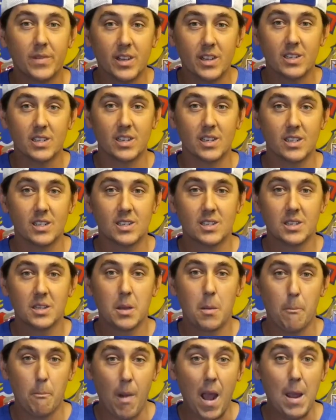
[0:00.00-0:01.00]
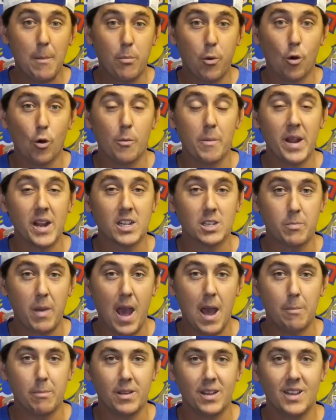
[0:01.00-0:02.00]
This is my poor man's
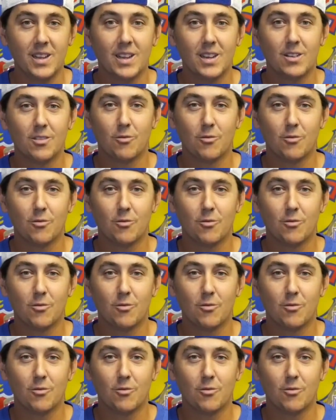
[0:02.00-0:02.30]
Pappy.